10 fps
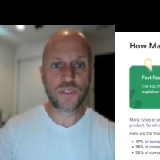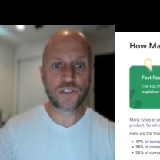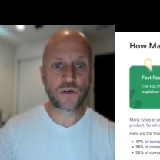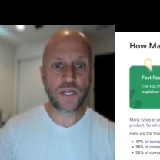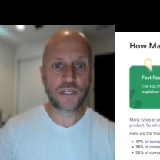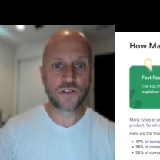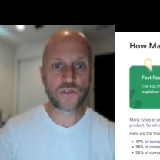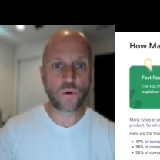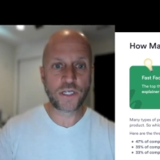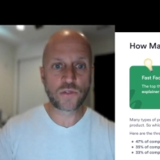this year and into
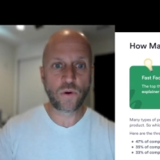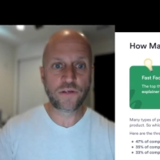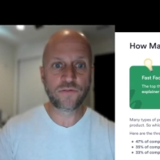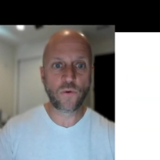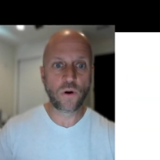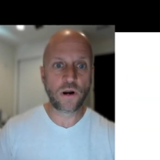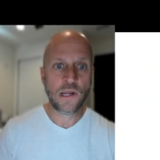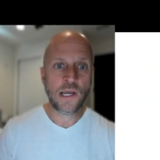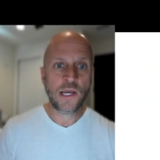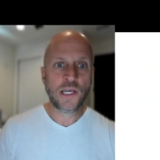2024.
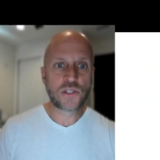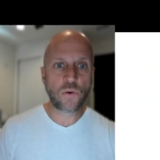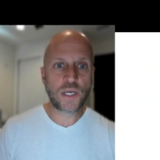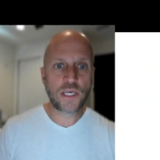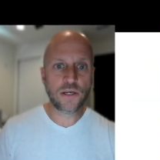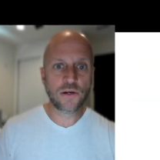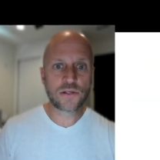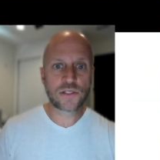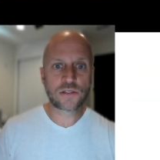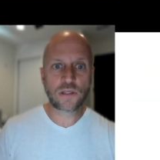So
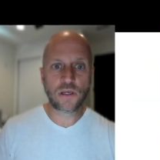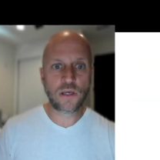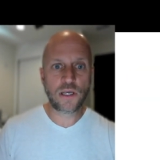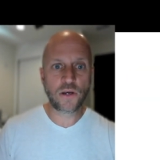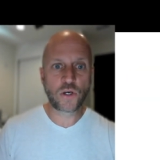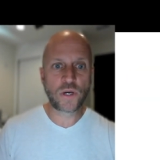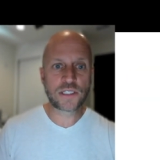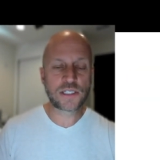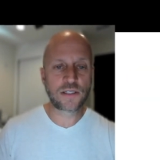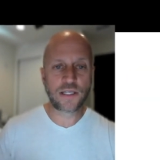here's a quick,
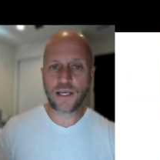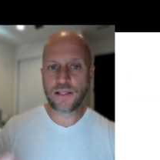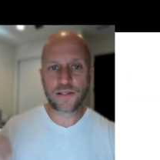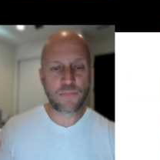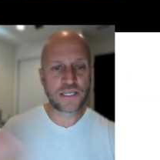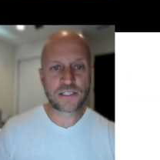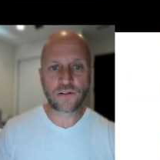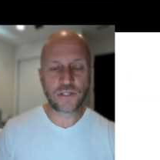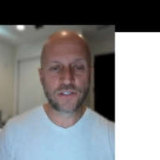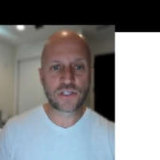the,
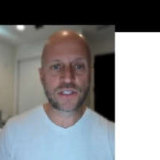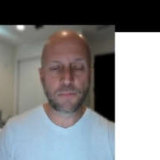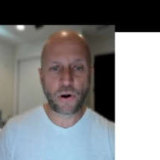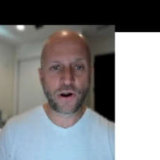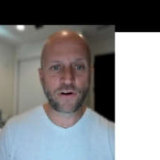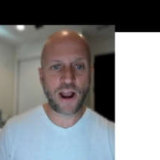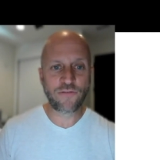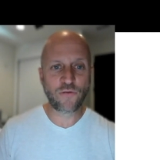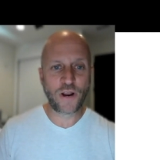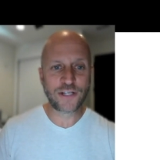basically just a bar
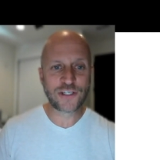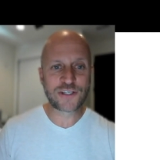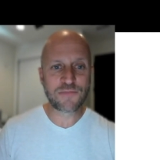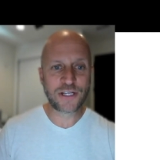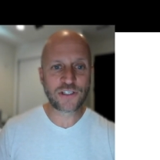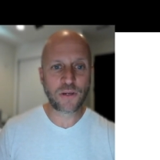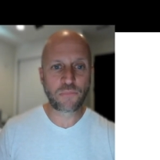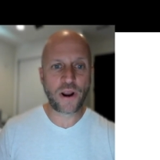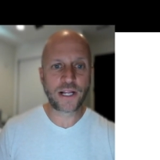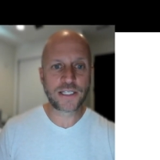graph of what I just mentioned.
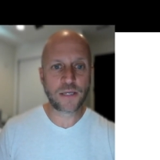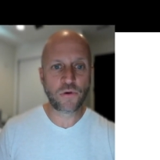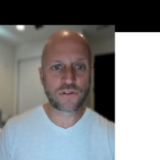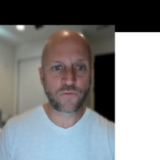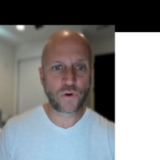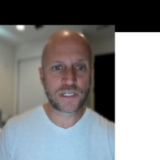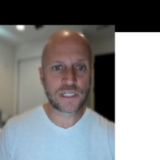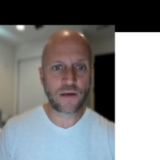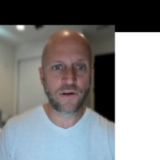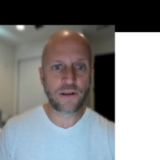Product demos
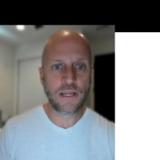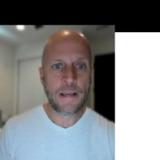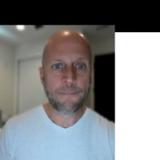47%,